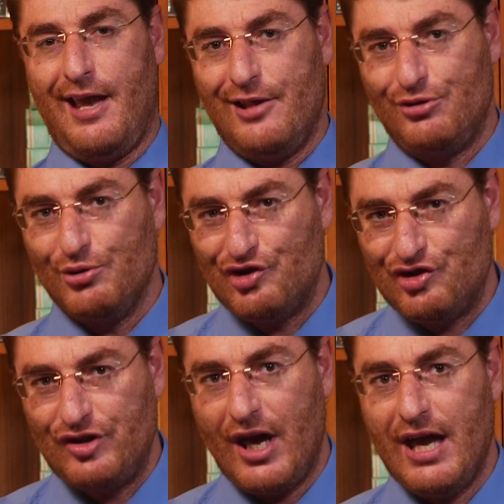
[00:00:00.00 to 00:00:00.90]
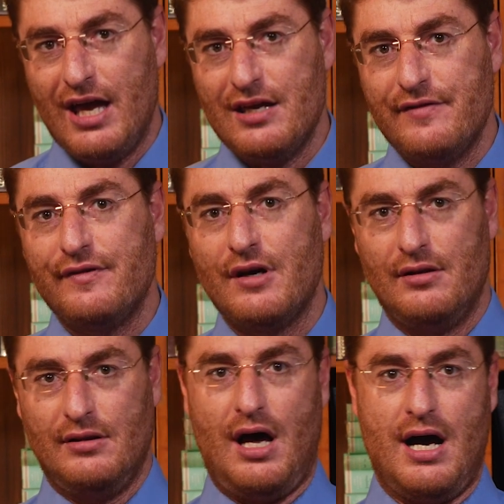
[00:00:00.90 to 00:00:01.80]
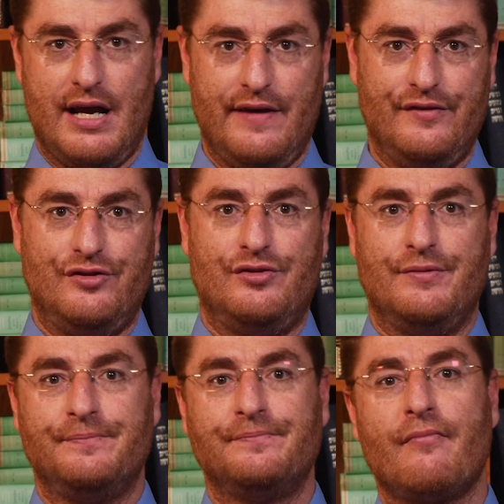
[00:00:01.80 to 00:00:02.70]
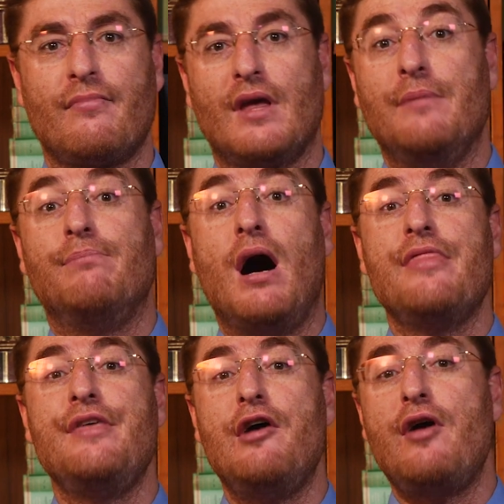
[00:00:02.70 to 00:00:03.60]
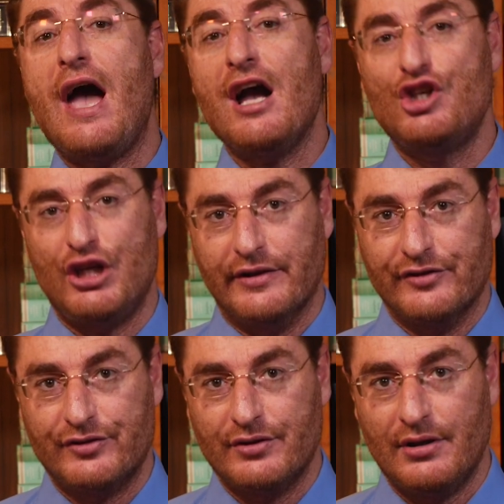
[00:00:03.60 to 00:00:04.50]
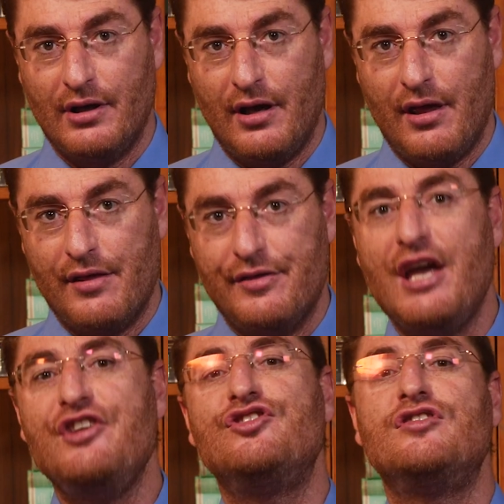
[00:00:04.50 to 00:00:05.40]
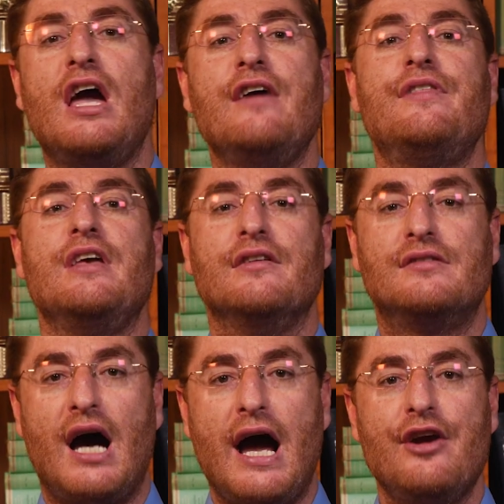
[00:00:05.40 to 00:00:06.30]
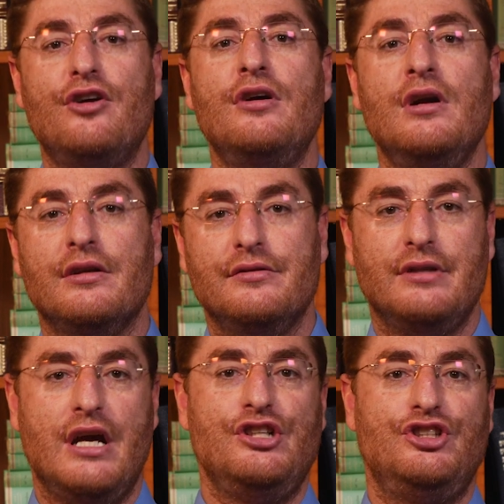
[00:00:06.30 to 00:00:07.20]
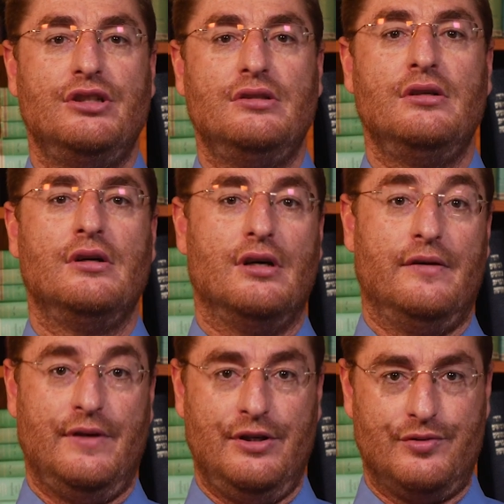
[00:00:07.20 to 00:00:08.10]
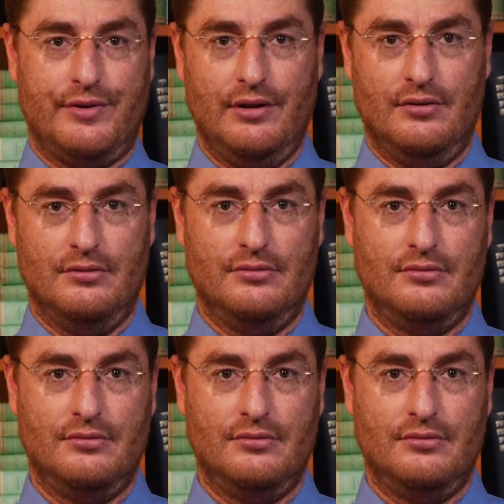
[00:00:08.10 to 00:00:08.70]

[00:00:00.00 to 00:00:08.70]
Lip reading: and to save lives. And by their actions, they saved the entire nation of Israel.